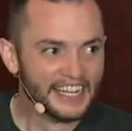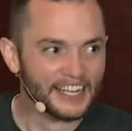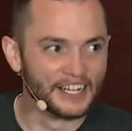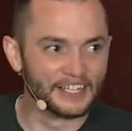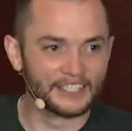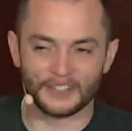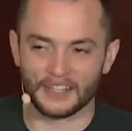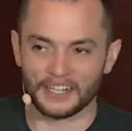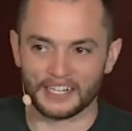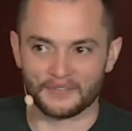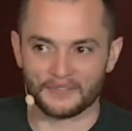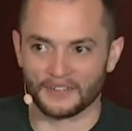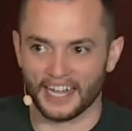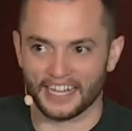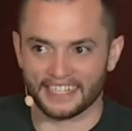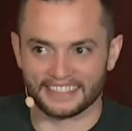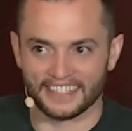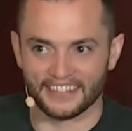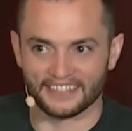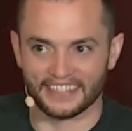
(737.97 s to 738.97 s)
Who's ready to
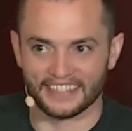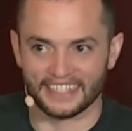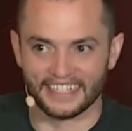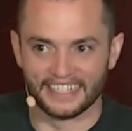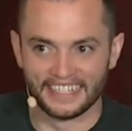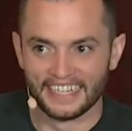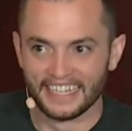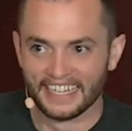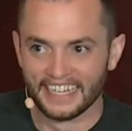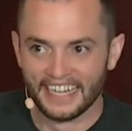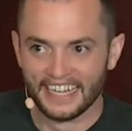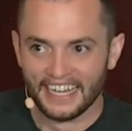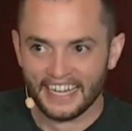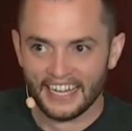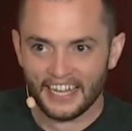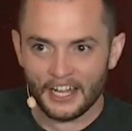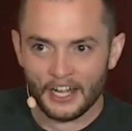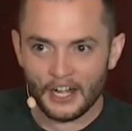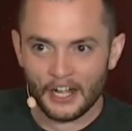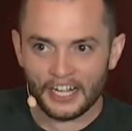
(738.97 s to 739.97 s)
buy something?
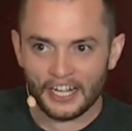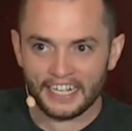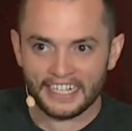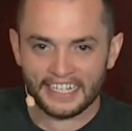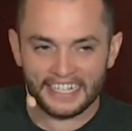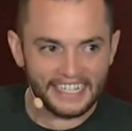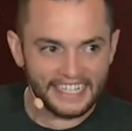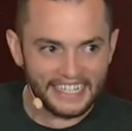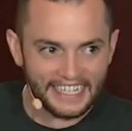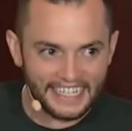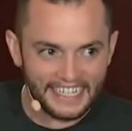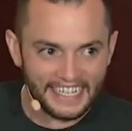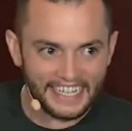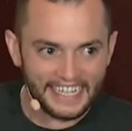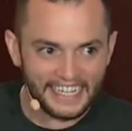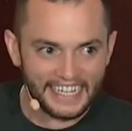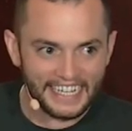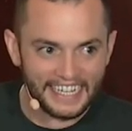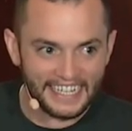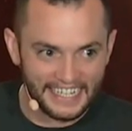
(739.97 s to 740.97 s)
Buy
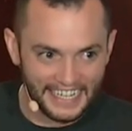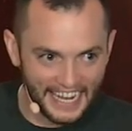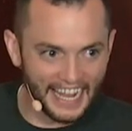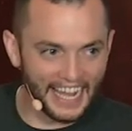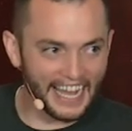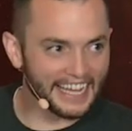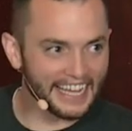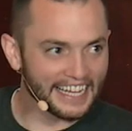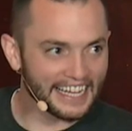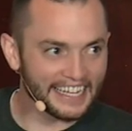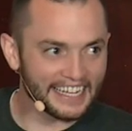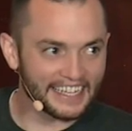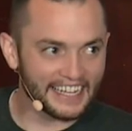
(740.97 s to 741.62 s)
something. Yeah?